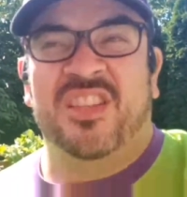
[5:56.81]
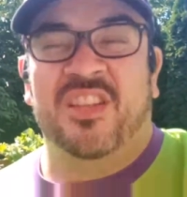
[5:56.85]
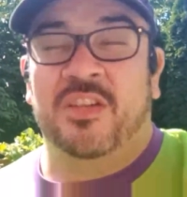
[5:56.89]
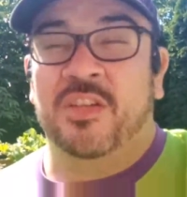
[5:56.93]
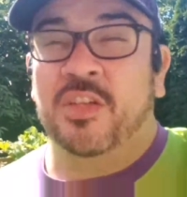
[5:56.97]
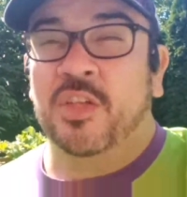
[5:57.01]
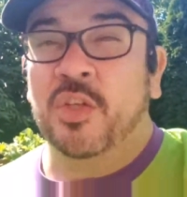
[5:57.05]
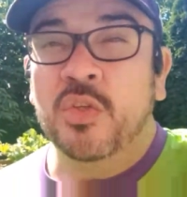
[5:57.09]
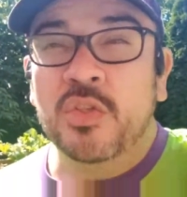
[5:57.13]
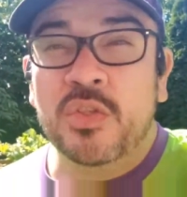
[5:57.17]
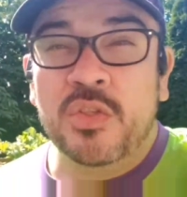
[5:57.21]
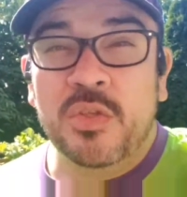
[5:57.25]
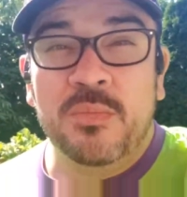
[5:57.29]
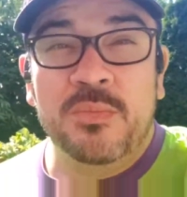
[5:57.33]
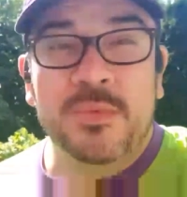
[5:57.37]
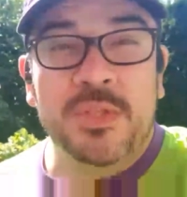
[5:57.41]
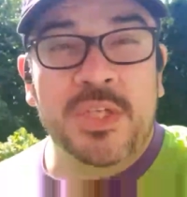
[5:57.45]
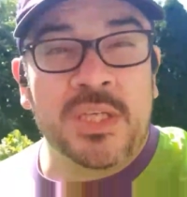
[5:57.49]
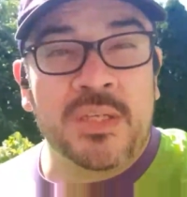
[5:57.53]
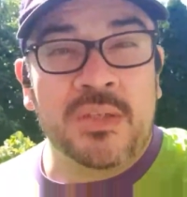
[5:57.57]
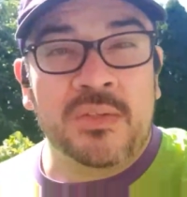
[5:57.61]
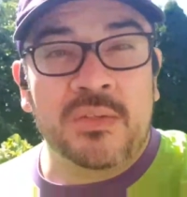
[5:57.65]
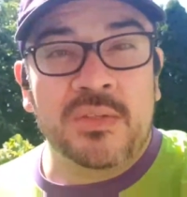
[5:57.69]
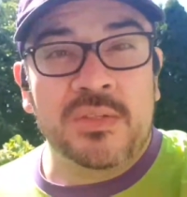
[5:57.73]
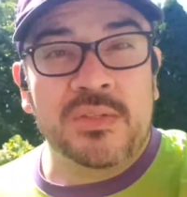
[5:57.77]
Their YouTube
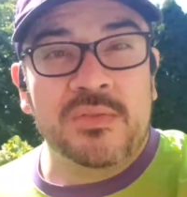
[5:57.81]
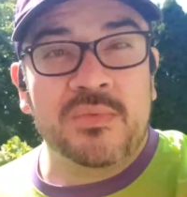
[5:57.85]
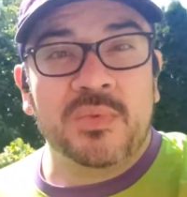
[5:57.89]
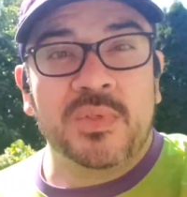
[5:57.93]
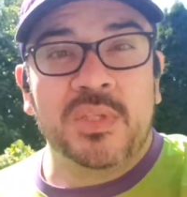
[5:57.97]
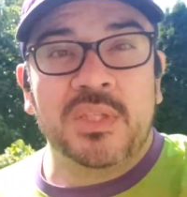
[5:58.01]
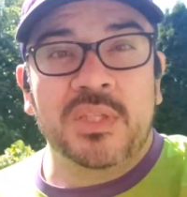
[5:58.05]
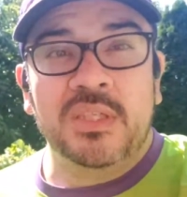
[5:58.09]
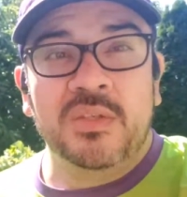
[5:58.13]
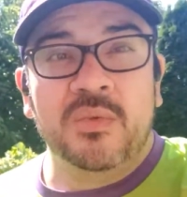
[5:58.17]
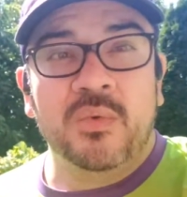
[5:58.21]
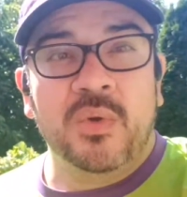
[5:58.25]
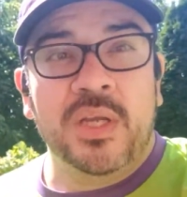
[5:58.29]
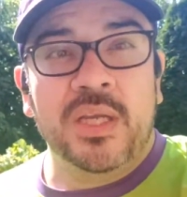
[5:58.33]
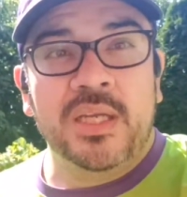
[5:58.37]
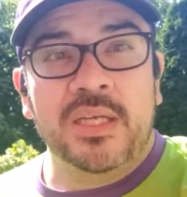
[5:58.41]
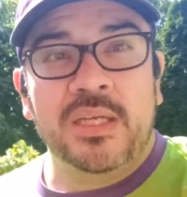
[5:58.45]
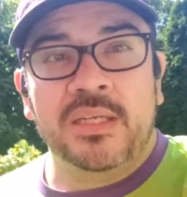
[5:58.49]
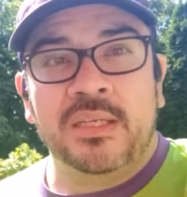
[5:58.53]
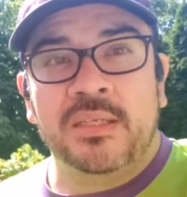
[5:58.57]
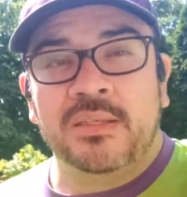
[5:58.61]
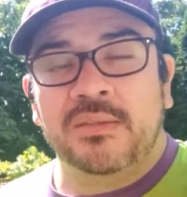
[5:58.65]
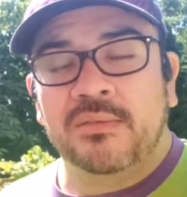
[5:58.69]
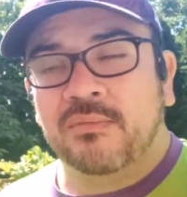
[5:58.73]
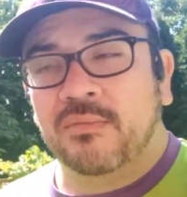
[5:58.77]
channel is really great
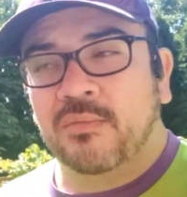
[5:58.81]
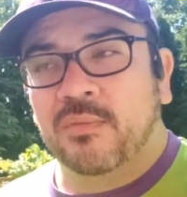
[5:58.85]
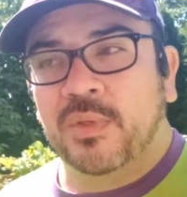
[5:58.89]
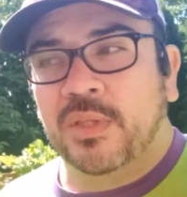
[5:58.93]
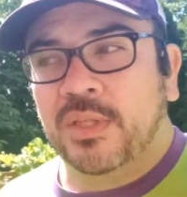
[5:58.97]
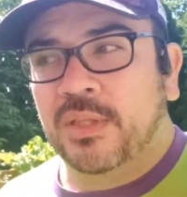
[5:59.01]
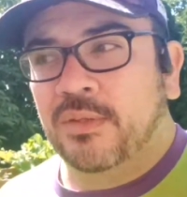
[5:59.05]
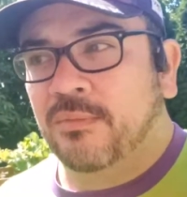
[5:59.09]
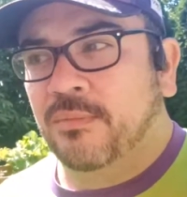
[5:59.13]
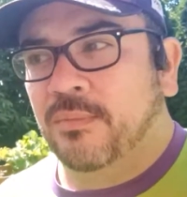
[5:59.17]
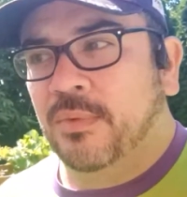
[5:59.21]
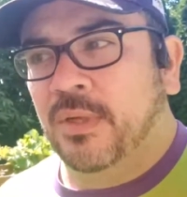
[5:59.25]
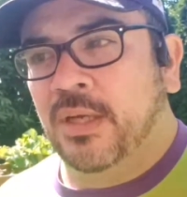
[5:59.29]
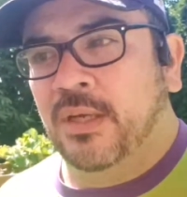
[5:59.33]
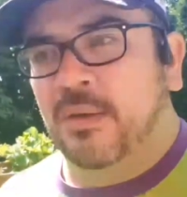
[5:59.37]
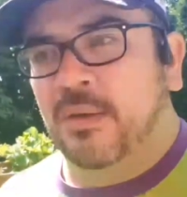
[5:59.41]
and really